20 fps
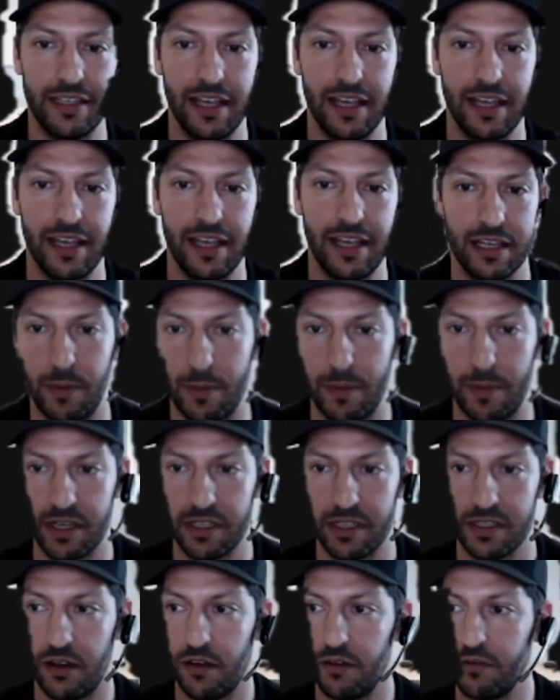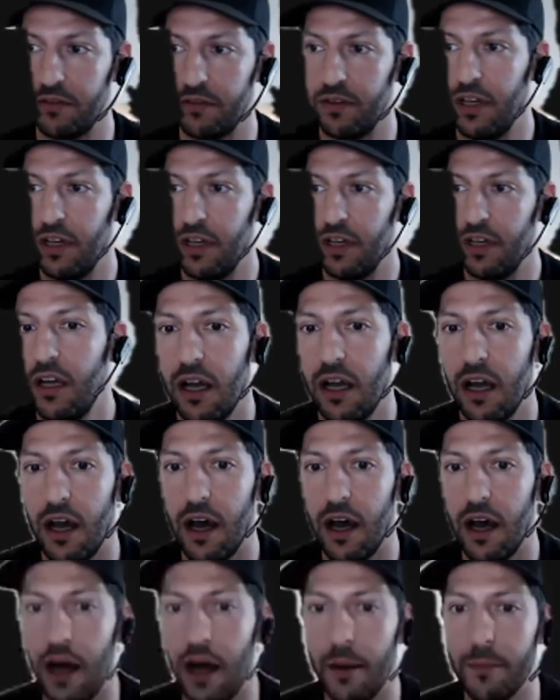that desk by myself.
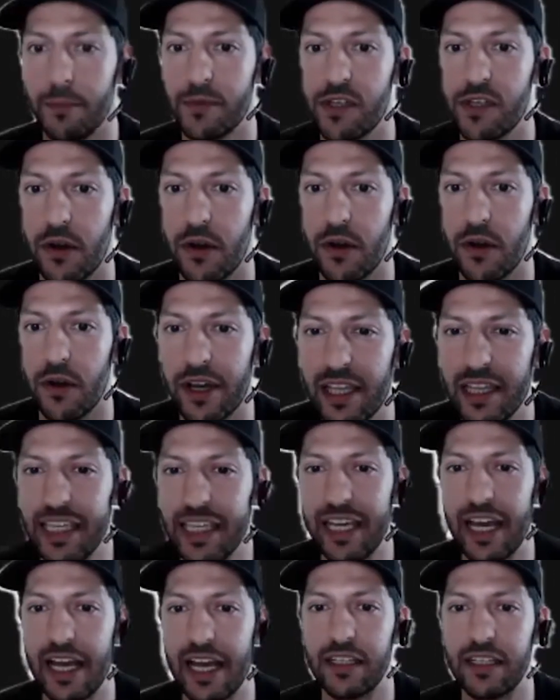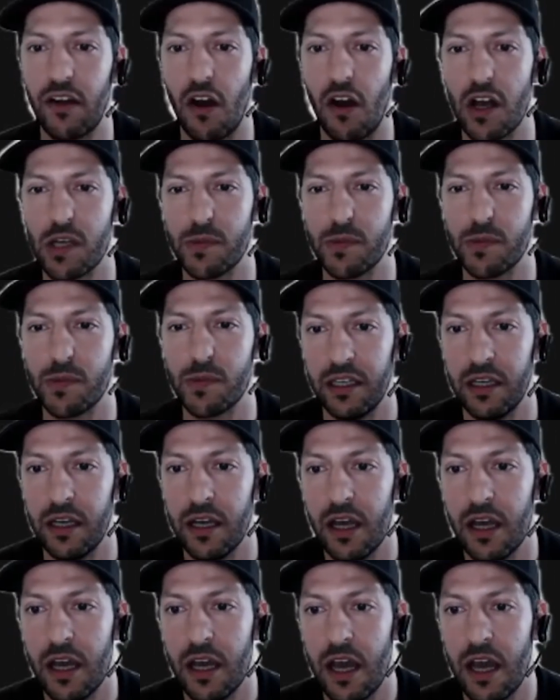Um, so in the end, it cost
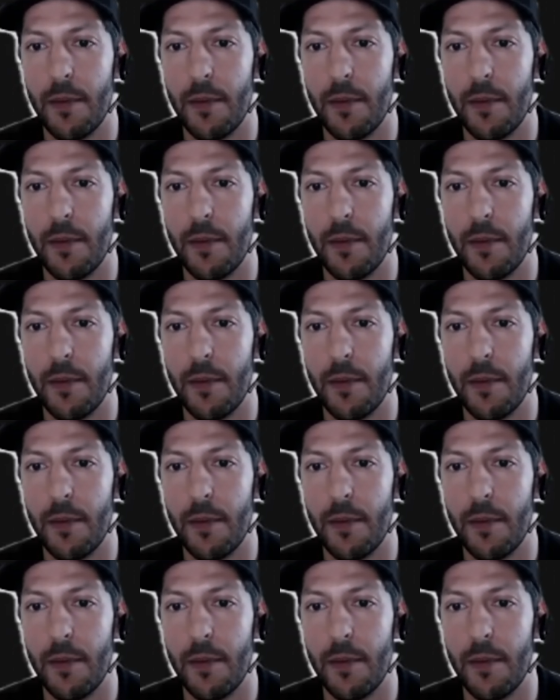me